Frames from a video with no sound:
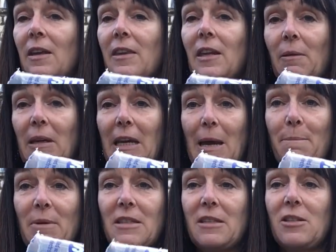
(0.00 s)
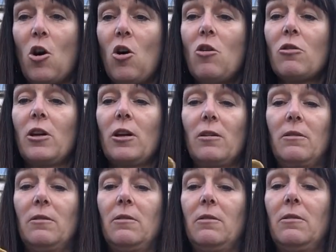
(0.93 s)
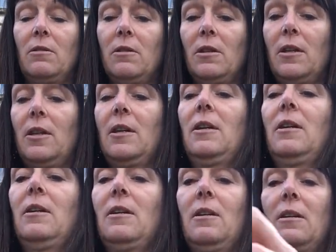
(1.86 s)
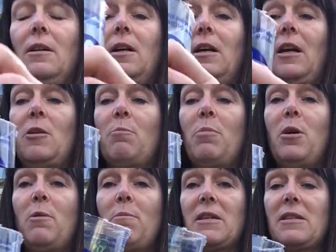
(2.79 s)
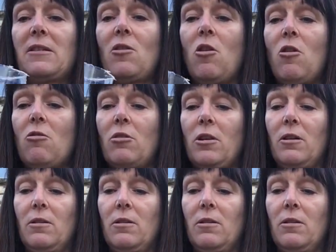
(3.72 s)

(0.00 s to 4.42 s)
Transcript: Then I'm going to get my sock. And I'm going to put my sock